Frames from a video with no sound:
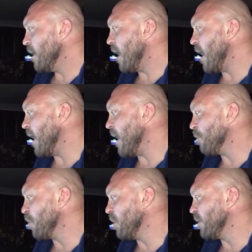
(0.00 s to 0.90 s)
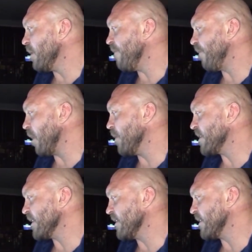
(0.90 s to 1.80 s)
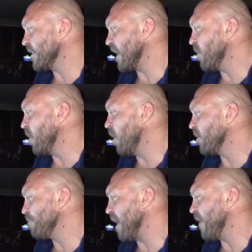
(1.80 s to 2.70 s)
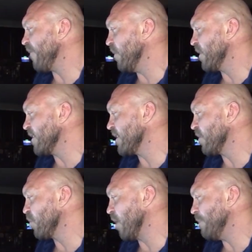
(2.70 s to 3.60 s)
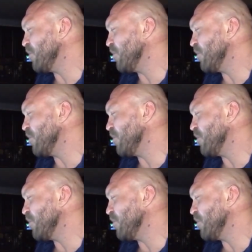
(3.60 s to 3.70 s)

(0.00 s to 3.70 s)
Emerald Floison says, alcohol is bad for you. Consider grape.